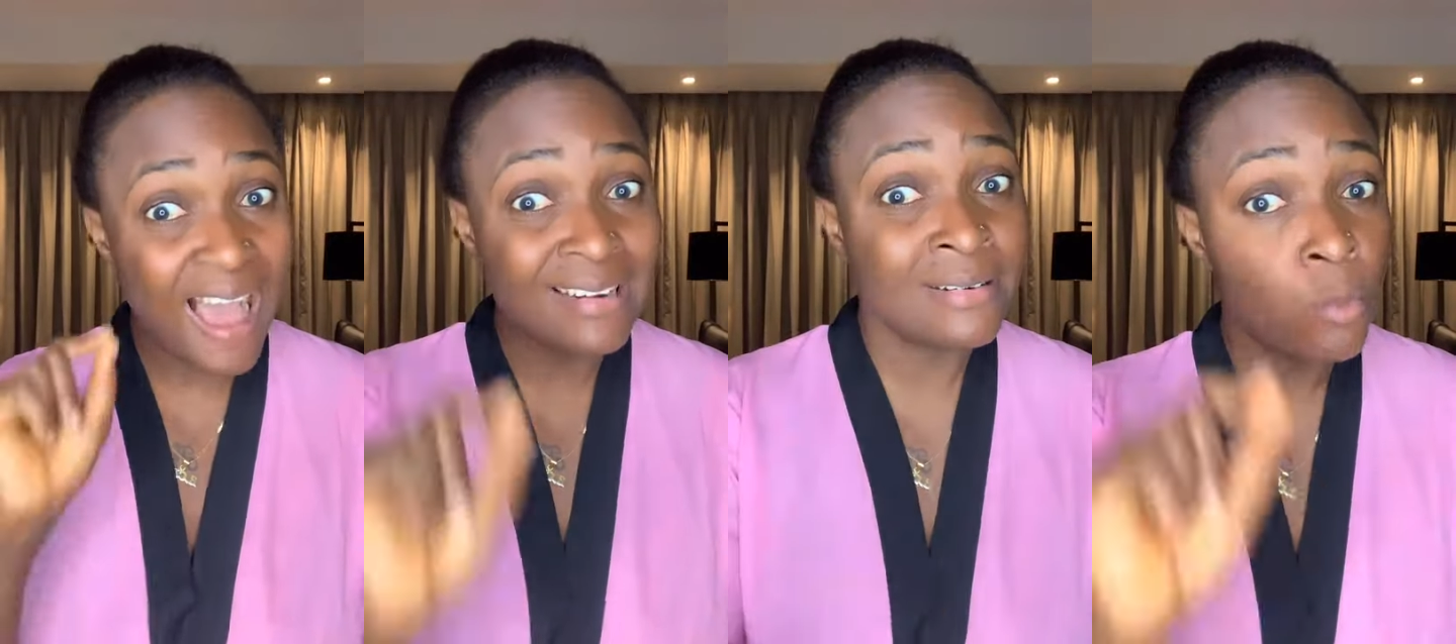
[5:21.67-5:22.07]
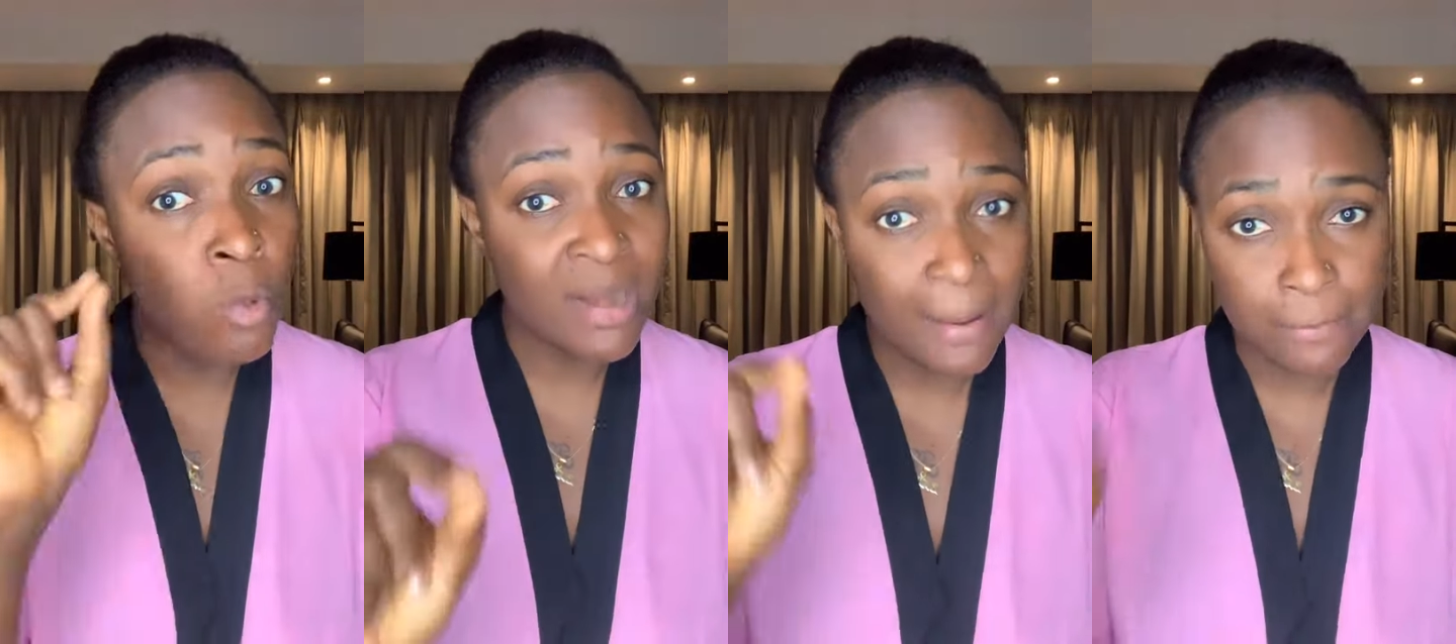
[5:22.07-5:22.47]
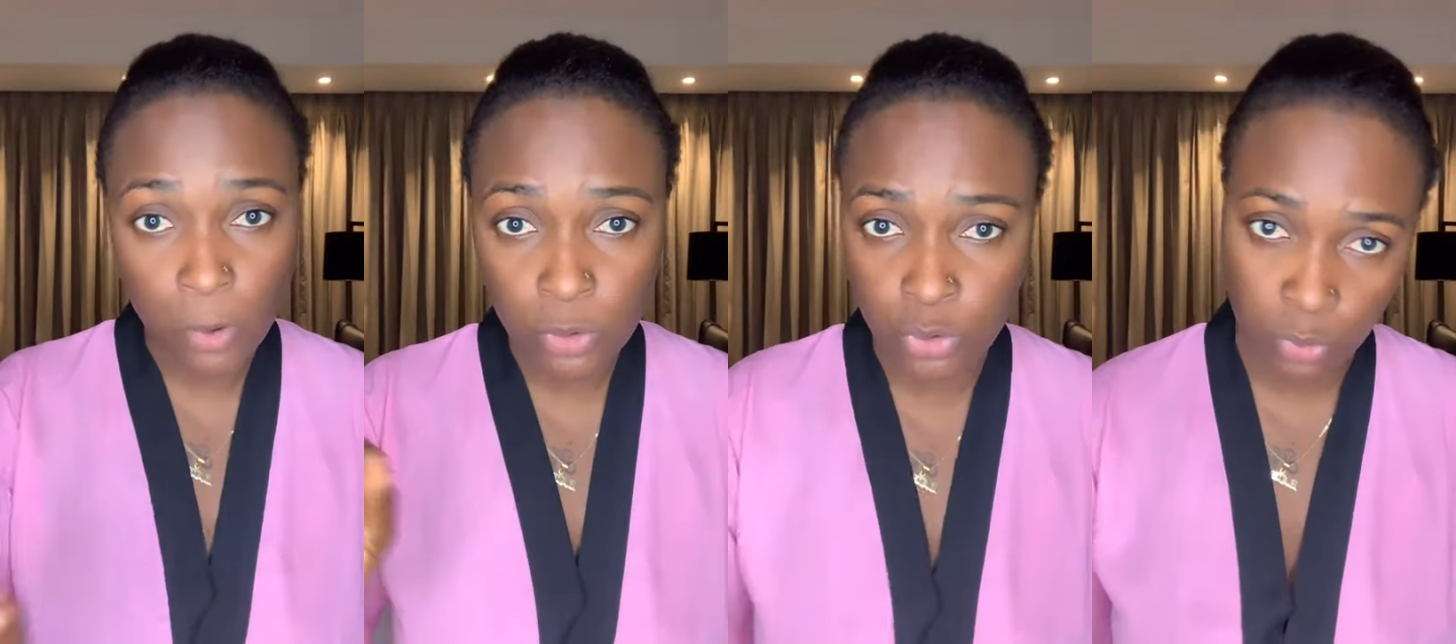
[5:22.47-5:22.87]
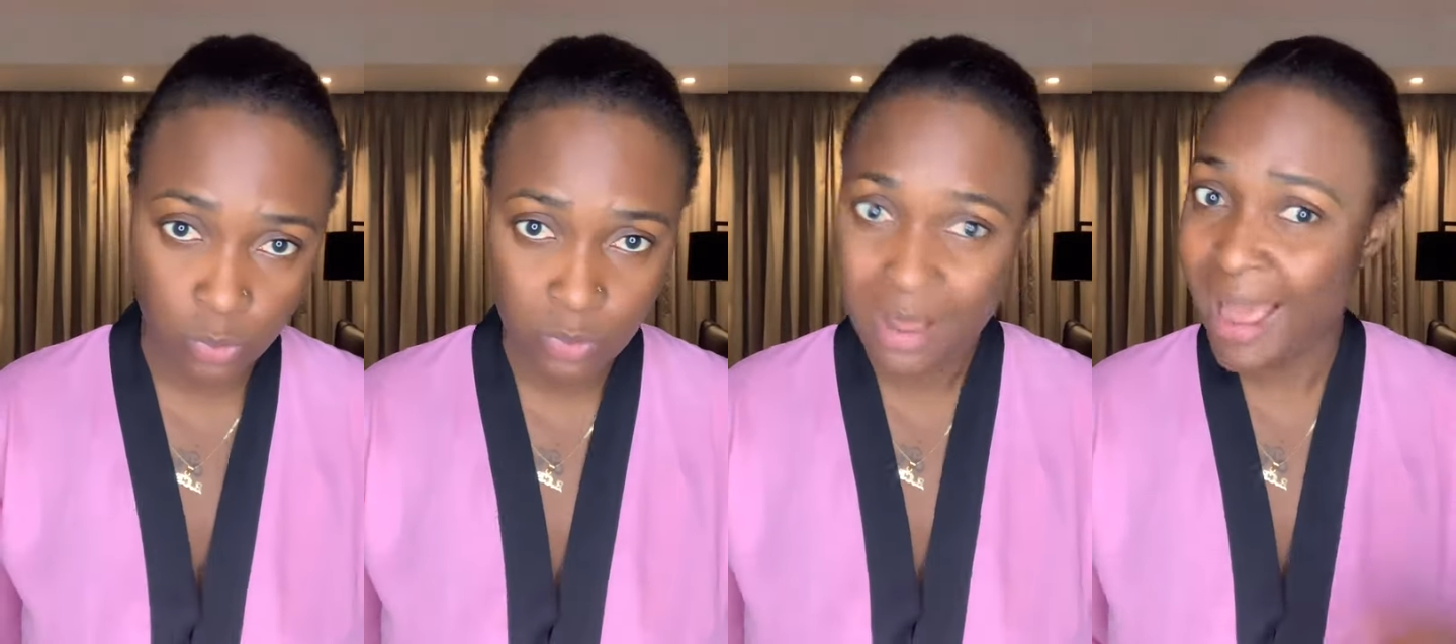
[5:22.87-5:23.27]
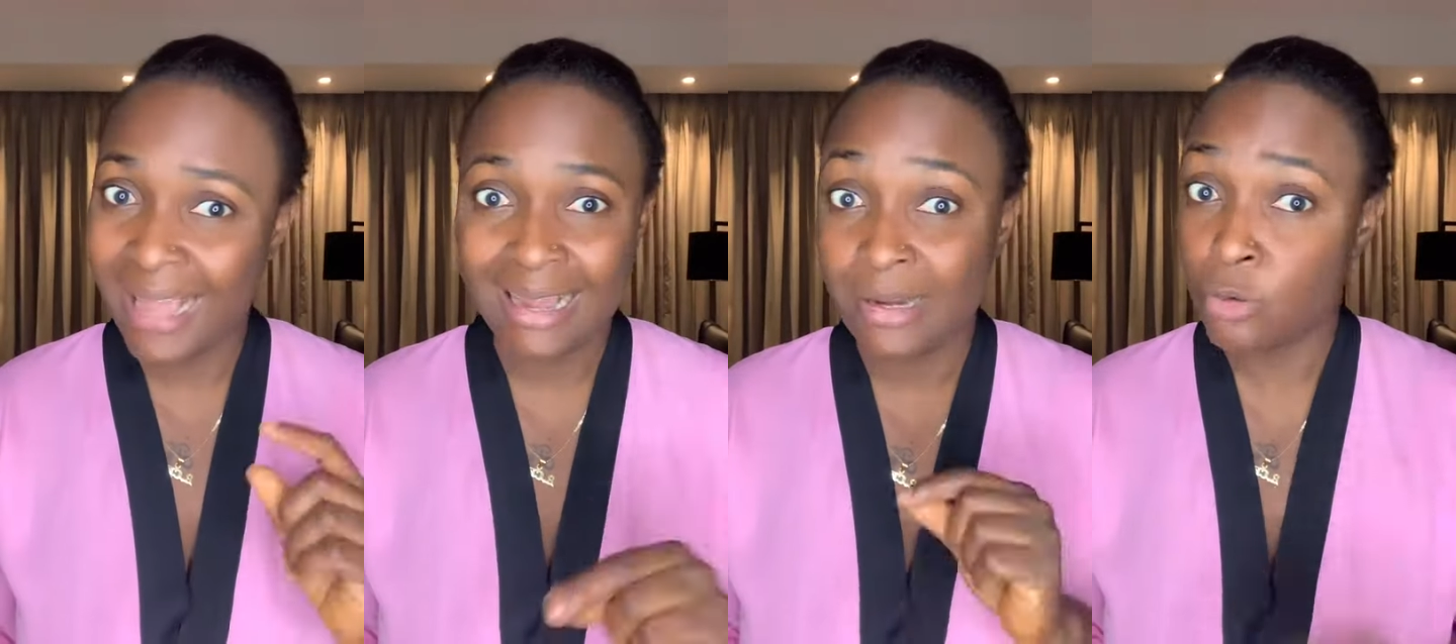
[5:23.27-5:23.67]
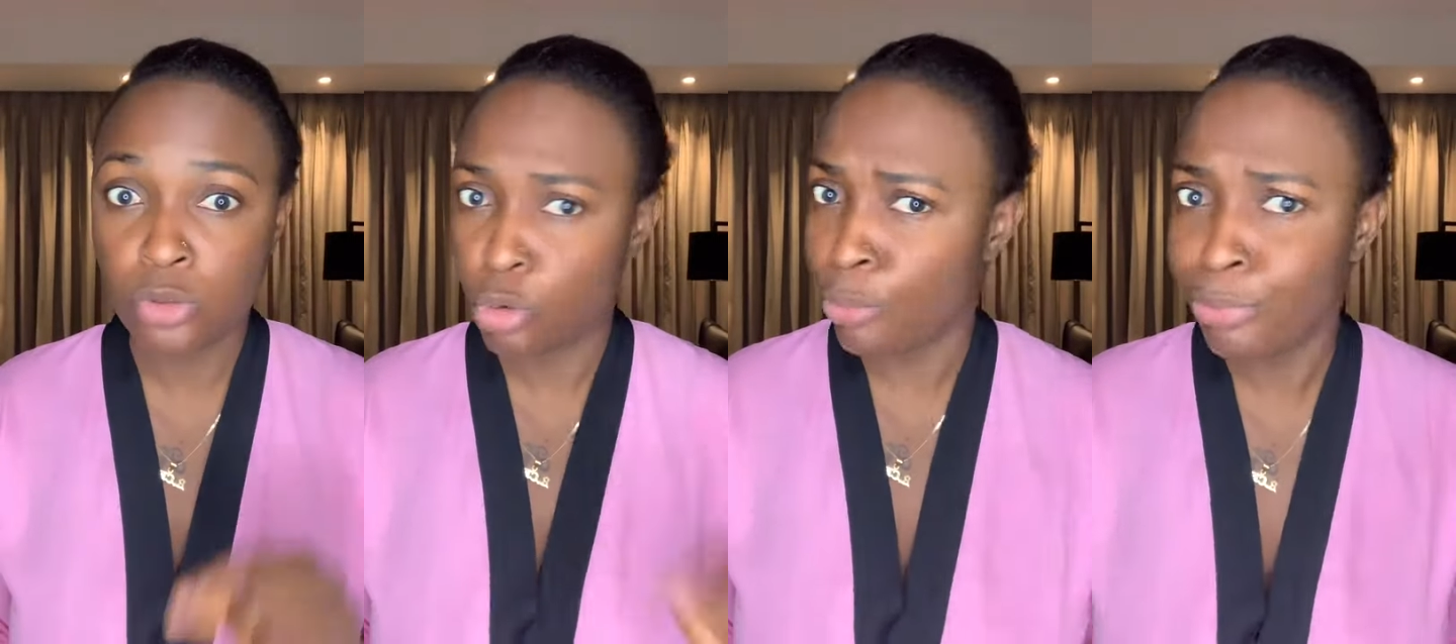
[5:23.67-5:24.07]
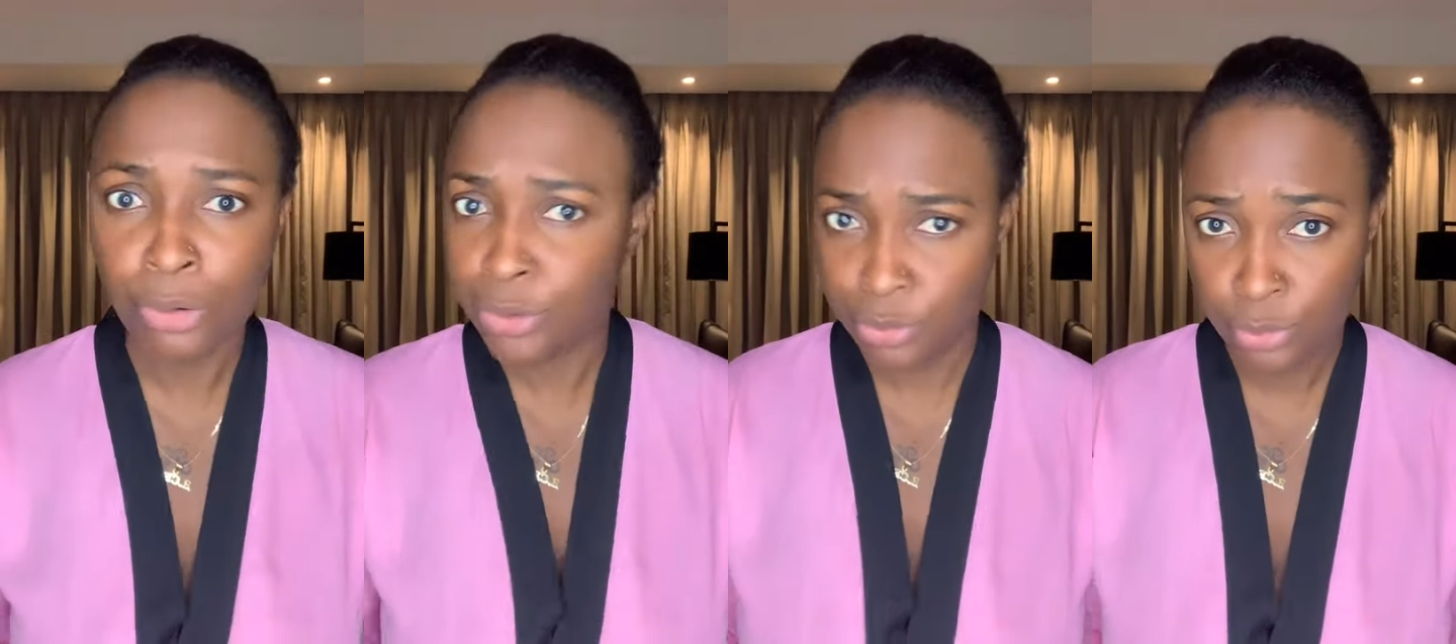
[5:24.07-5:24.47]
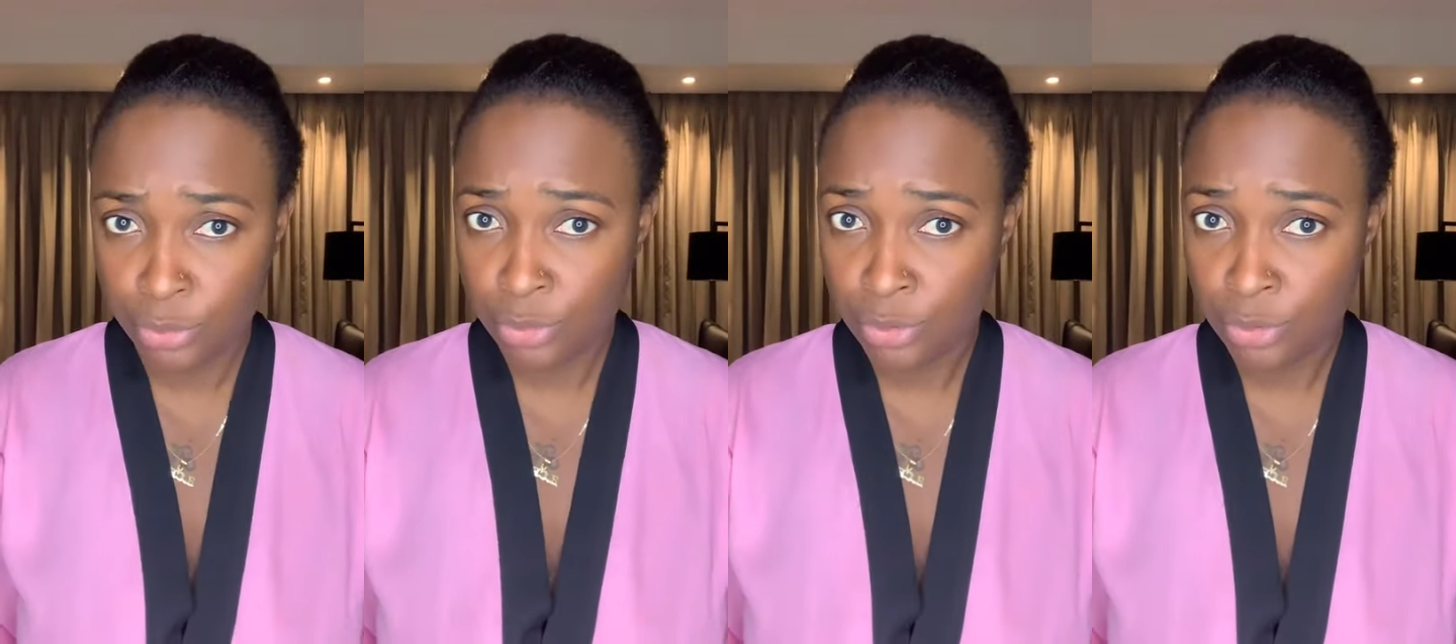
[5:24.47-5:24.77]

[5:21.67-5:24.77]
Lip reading: And when I block you, I cannot unblock you.